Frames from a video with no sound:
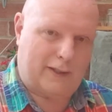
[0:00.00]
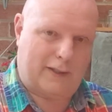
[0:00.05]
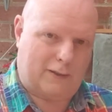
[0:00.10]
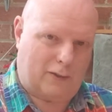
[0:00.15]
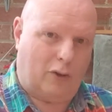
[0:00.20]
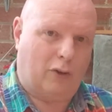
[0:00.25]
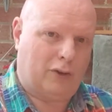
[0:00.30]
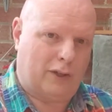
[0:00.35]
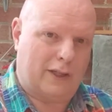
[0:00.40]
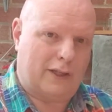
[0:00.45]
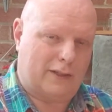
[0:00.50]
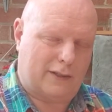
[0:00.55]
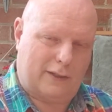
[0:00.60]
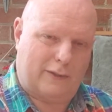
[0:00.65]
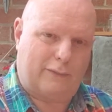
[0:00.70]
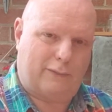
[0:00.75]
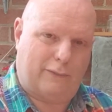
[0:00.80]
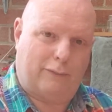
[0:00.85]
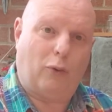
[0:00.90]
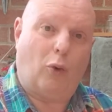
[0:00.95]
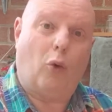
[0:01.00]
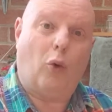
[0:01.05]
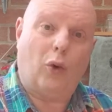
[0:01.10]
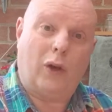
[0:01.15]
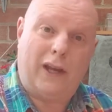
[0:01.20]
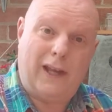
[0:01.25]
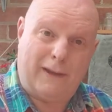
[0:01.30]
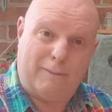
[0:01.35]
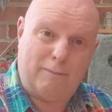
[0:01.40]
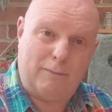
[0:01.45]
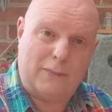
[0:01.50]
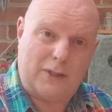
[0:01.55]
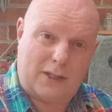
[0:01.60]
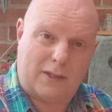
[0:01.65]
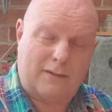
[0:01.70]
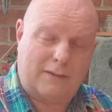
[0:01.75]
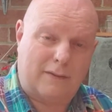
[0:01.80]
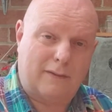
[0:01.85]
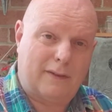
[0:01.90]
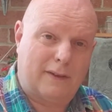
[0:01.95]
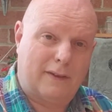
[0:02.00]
on its four limbs,